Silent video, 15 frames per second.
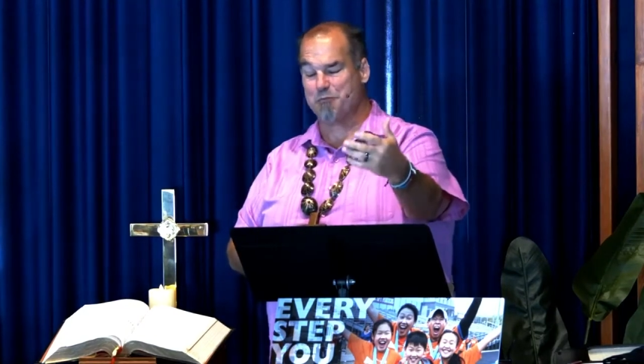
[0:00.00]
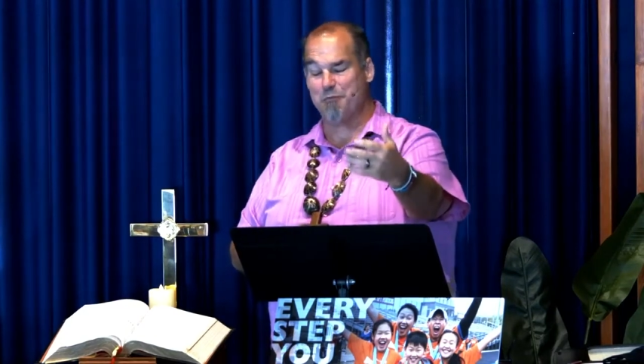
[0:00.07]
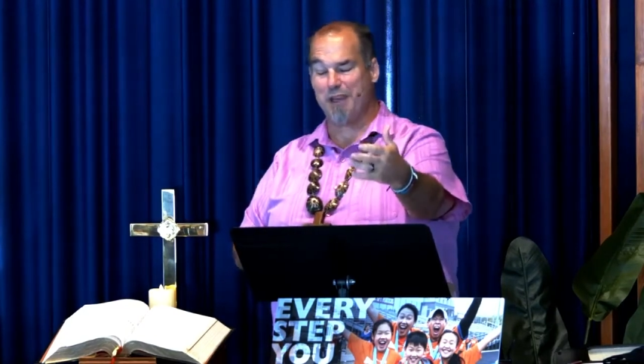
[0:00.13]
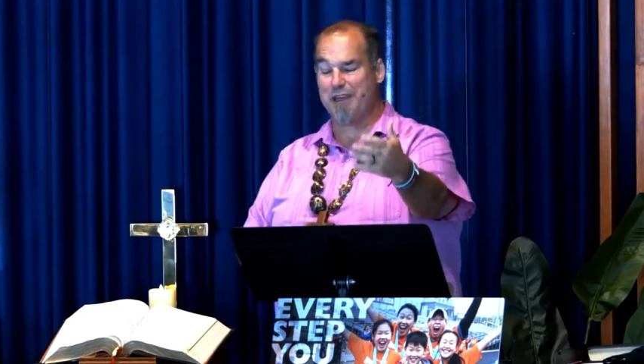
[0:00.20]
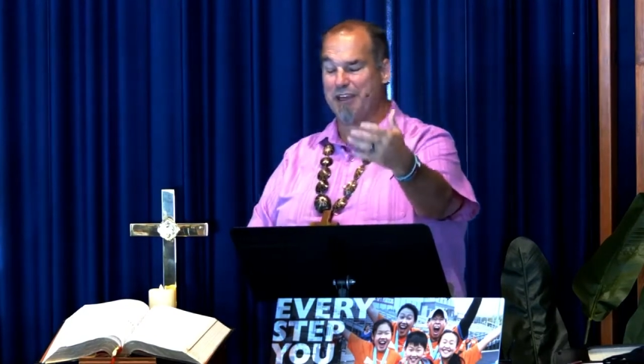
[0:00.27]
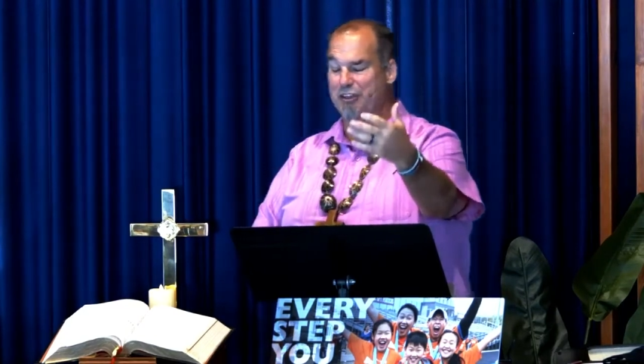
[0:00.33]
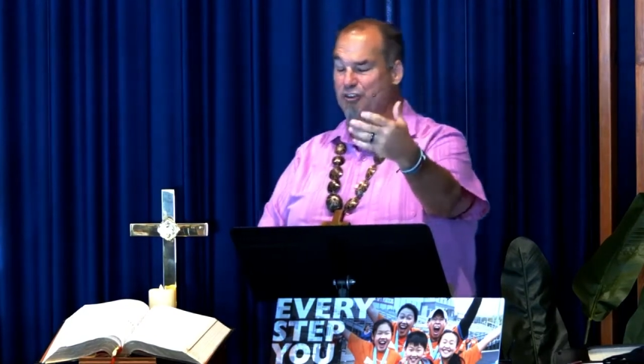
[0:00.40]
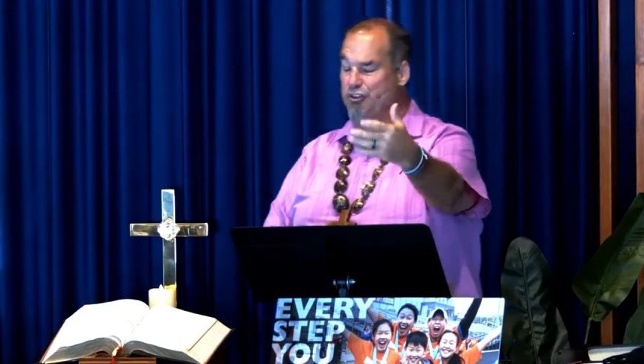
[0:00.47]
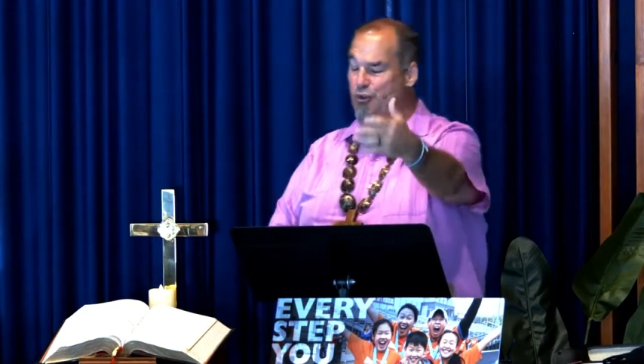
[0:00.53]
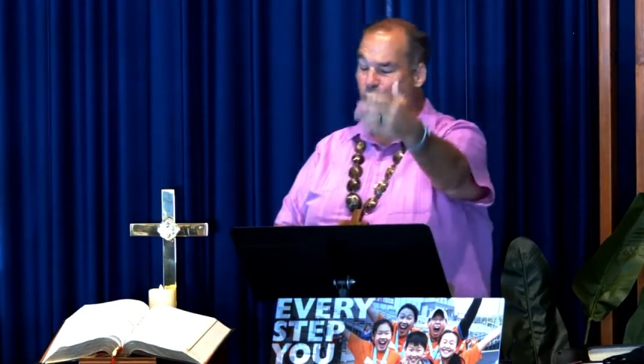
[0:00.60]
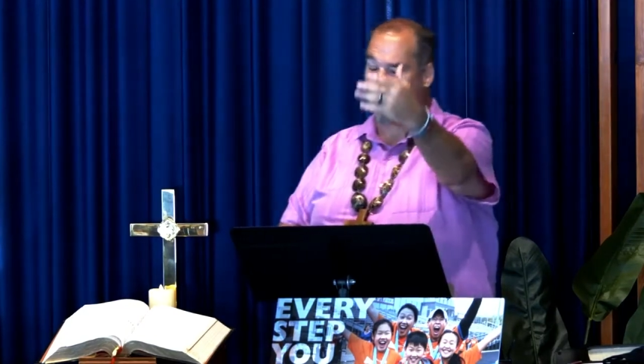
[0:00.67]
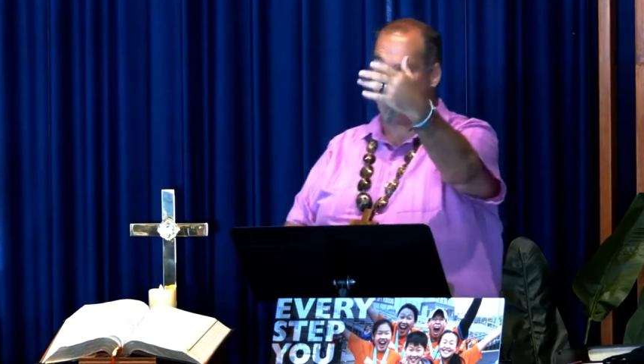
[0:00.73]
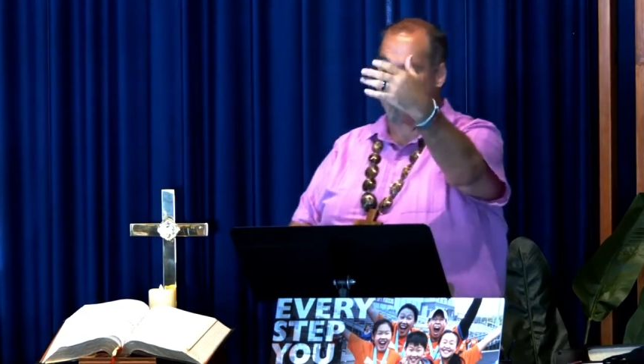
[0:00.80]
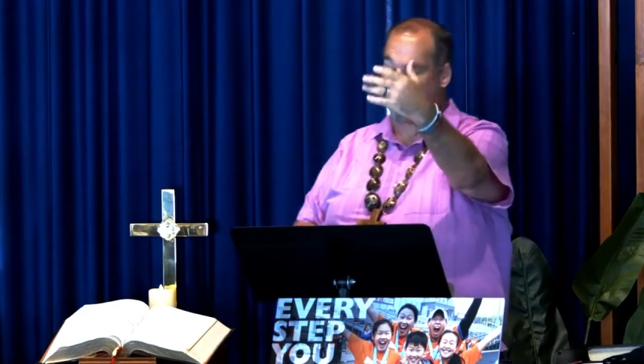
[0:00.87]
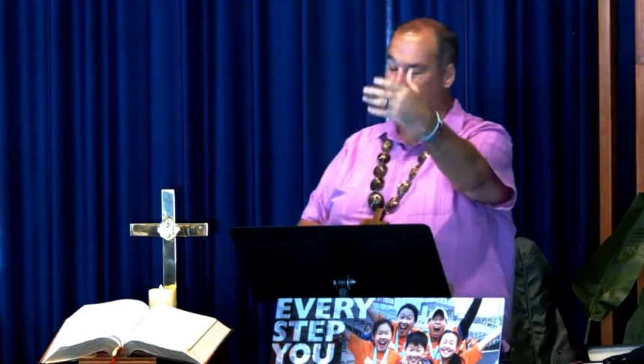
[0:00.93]
meaning,
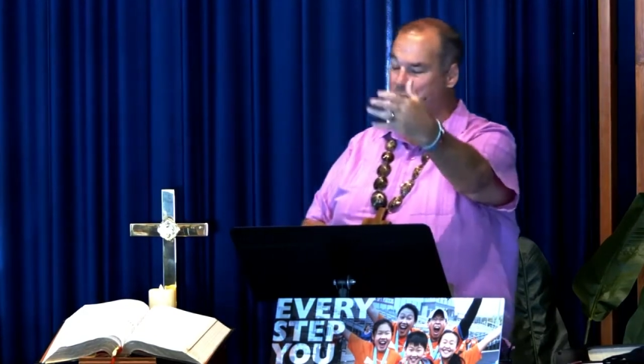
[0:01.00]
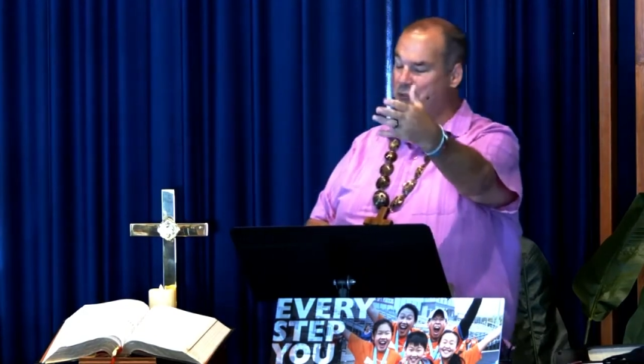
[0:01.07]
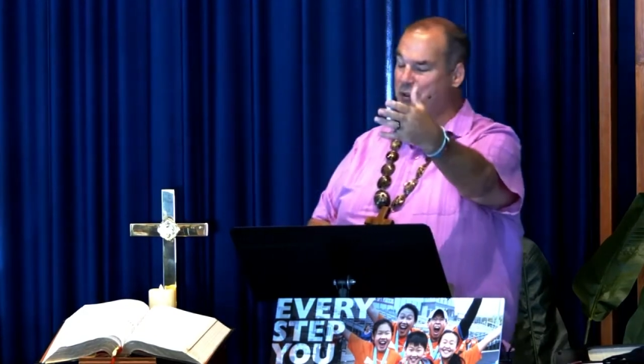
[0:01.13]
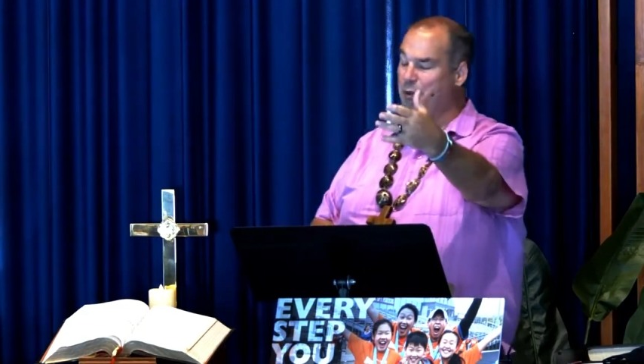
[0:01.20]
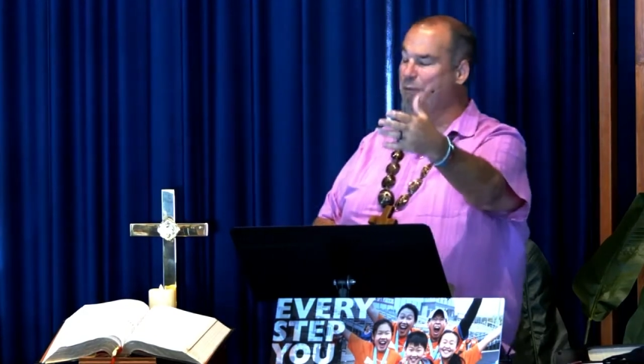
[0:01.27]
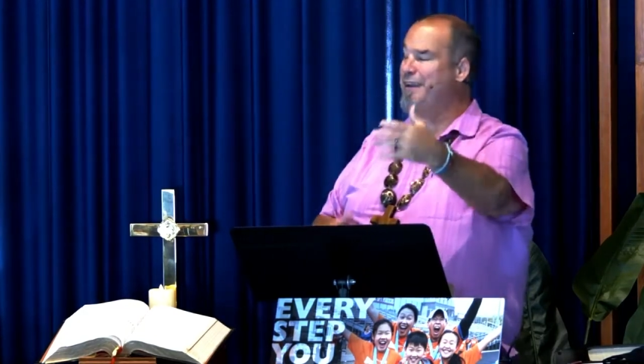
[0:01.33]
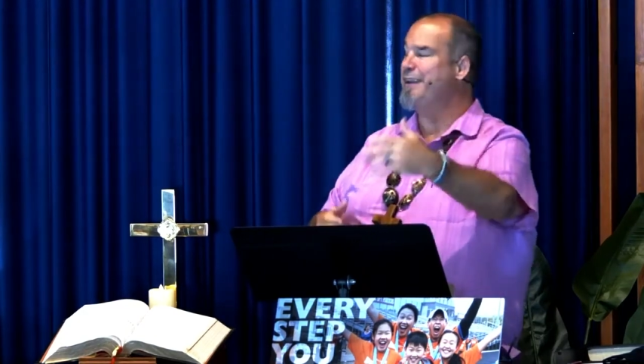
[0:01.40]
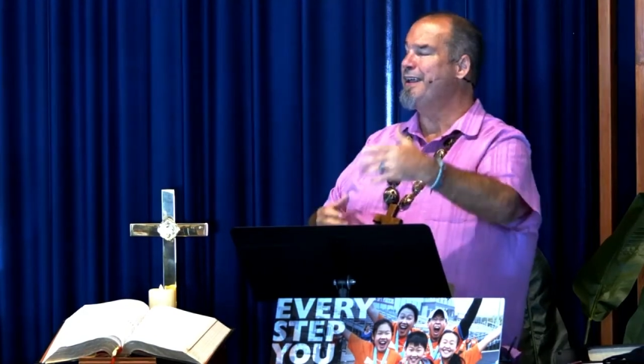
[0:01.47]
joy, fulfillment,